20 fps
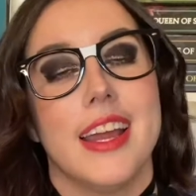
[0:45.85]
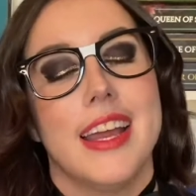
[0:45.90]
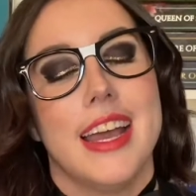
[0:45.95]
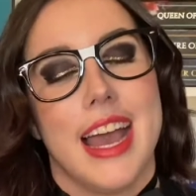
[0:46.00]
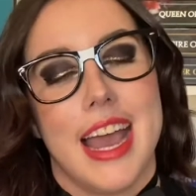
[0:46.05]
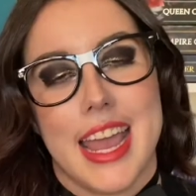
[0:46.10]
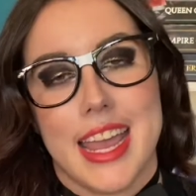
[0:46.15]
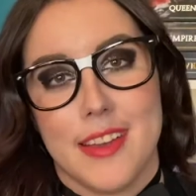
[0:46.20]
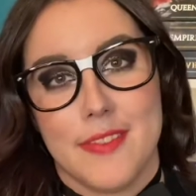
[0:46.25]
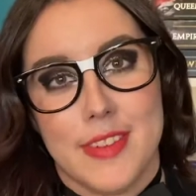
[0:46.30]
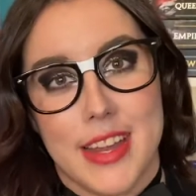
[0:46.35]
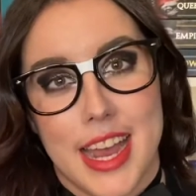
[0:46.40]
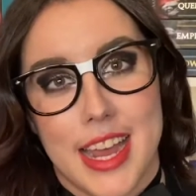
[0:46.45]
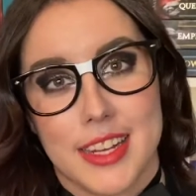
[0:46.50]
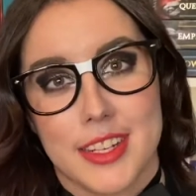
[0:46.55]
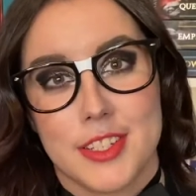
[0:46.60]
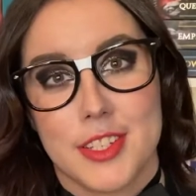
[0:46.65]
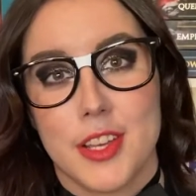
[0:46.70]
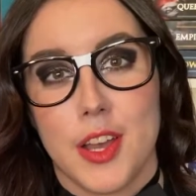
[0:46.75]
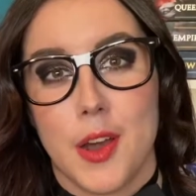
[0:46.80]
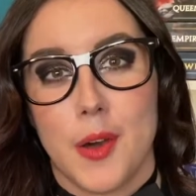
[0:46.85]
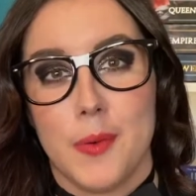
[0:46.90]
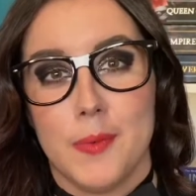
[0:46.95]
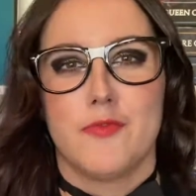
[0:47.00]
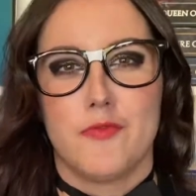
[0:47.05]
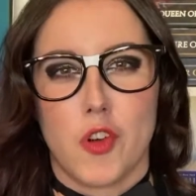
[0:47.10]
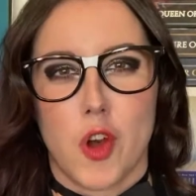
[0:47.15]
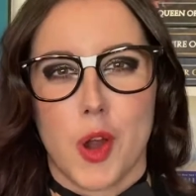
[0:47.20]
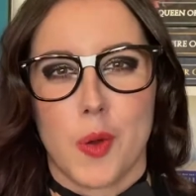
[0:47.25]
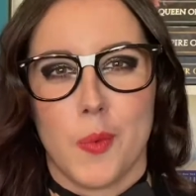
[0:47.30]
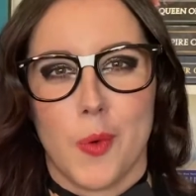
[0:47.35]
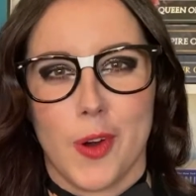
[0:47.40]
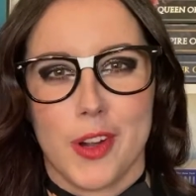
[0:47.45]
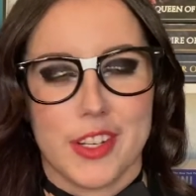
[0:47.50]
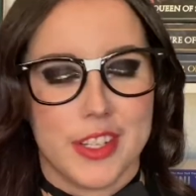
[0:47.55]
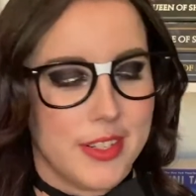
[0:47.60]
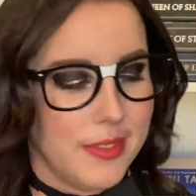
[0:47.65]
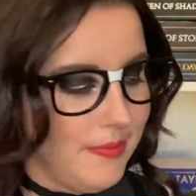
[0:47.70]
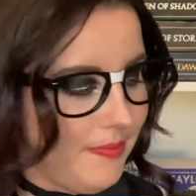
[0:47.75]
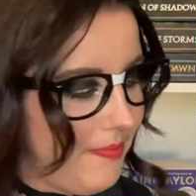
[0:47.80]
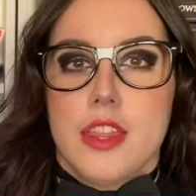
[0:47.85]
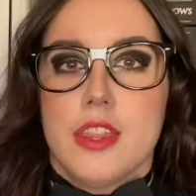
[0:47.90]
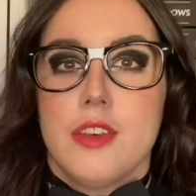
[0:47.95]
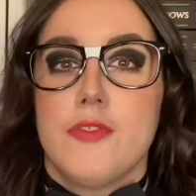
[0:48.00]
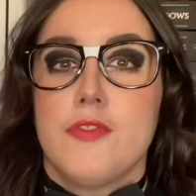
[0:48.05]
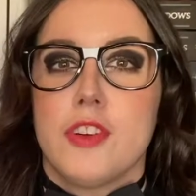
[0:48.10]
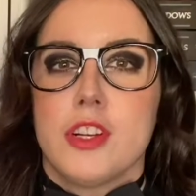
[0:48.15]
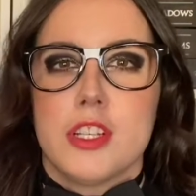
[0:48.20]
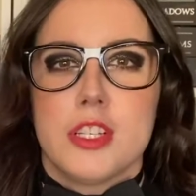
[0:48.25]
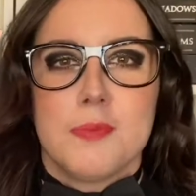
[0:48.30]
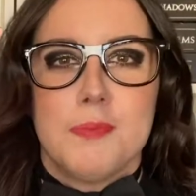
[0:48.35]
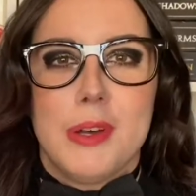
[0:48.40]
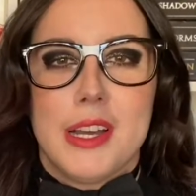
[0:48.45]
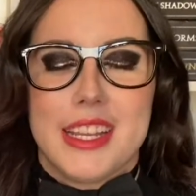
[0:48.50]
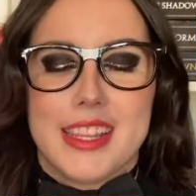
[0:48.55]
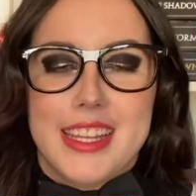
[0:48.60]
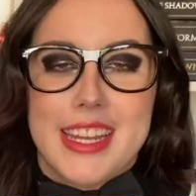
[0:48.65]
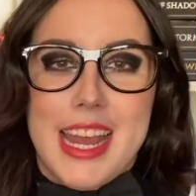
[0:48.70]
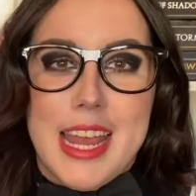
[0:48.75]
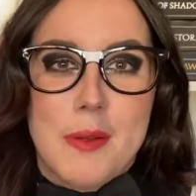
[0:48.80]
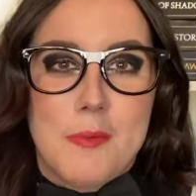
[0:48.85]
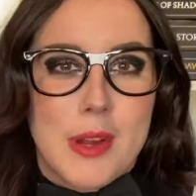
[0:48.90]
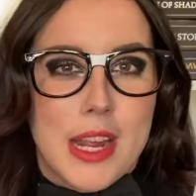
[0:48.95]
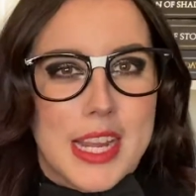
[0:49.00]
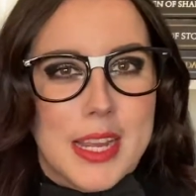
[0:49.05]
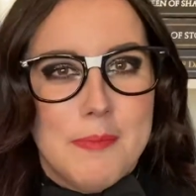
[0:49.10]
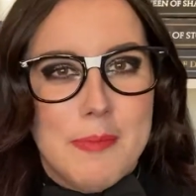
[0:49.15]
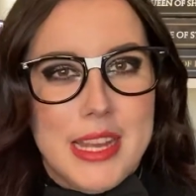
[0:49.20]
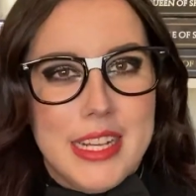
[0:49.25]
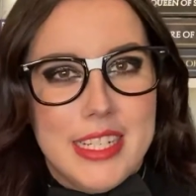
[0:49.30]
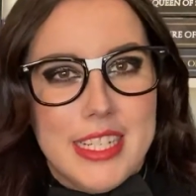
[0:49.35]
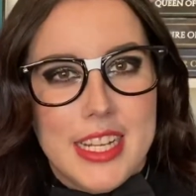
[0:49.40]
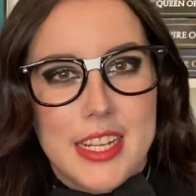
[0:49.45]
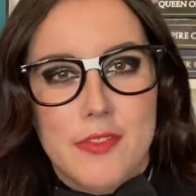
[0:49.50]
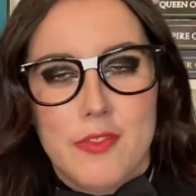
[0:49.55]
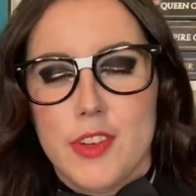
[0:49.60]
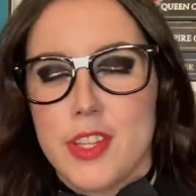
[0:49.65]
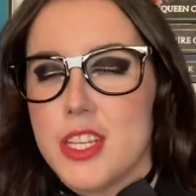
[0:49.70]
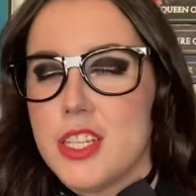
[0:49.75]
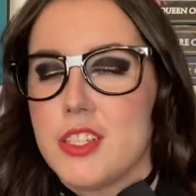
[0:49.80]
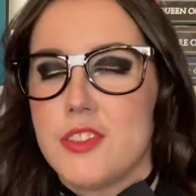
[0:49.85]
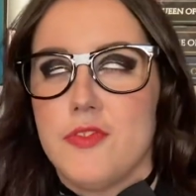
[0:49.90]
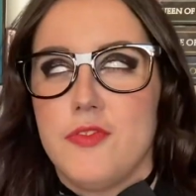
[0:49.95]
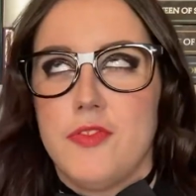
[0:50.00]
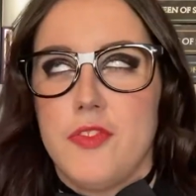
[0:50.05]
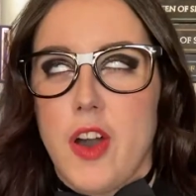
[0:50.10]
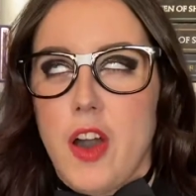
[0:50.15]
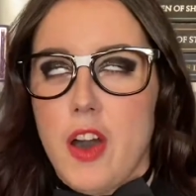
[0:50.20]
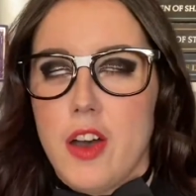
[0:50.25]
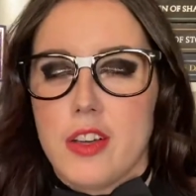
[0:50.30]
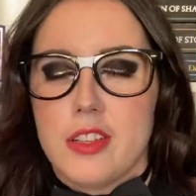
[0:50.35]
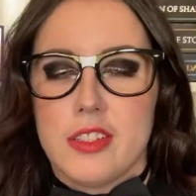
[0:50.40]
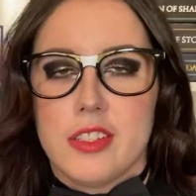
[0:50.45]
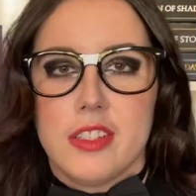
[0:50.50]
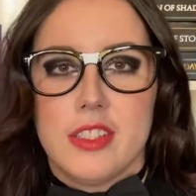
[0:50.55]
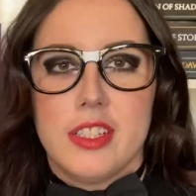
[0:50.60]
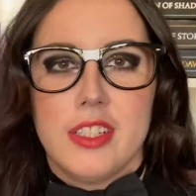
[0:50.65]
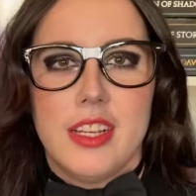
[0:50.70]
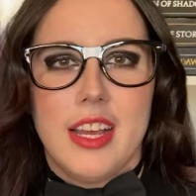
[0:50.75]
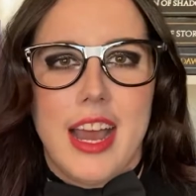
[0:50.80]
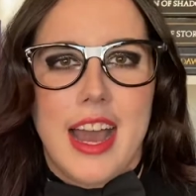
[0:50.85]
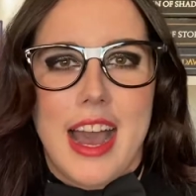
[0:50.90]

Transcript: I have not. So forewarned. The first book that I'm recommending for this fall